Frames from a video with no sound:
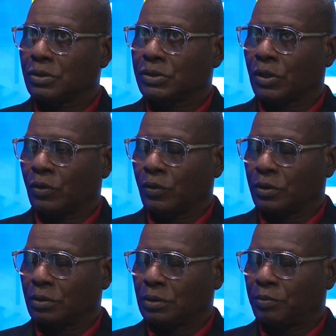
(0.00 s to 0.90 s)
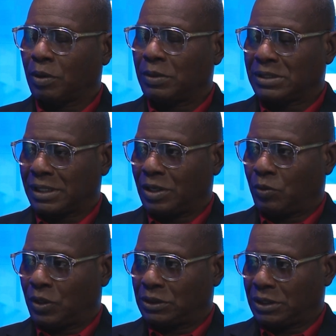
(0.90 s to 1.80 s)
So the public said they
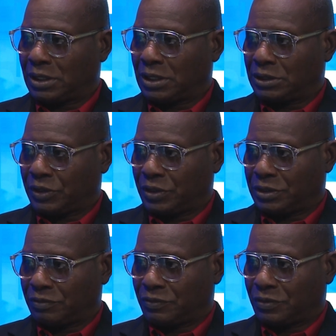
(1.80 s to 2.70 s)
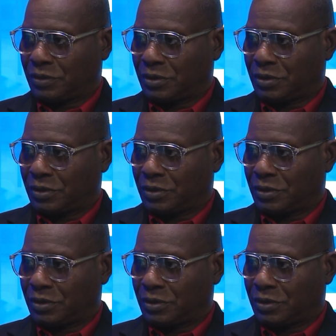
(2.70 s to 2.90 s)
wanted an alternative?